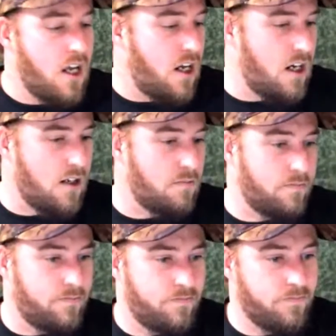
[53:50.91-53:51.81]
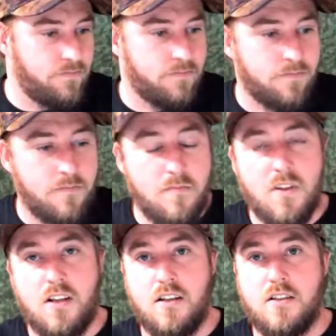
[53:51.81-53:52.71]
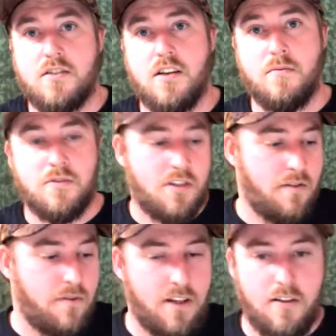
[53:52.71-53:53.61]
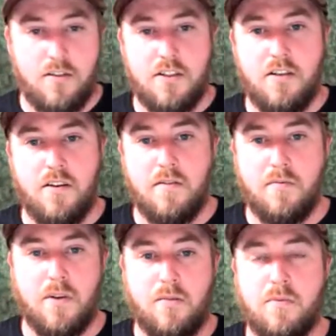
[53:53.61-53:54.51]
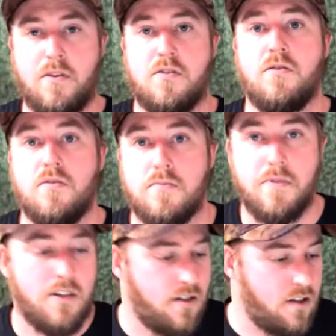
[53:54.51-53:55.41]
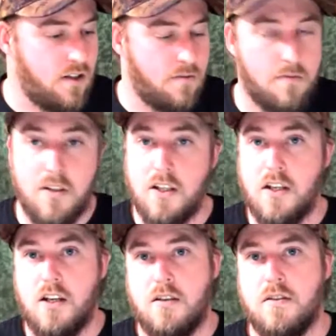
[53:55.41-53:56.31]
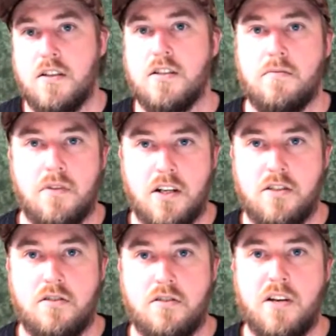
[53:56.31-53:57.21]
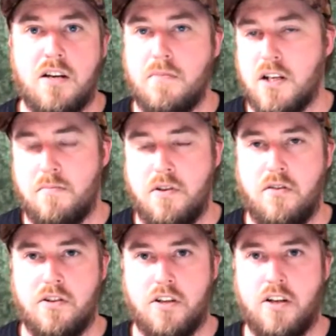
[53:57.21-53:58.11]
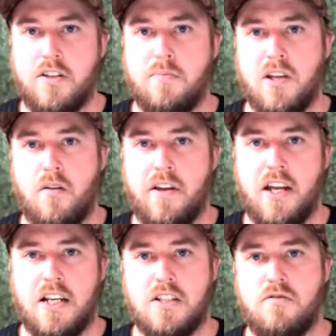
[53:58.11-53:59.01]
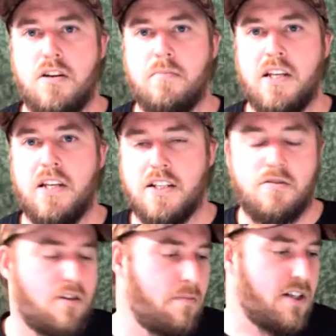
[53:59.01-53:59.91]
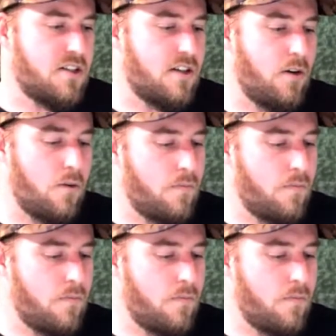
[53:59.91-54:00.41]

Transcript: So we'll see if we can continue even if my computer stalls. But because I'm running StreamYard, my computer is going to be going extremely slow.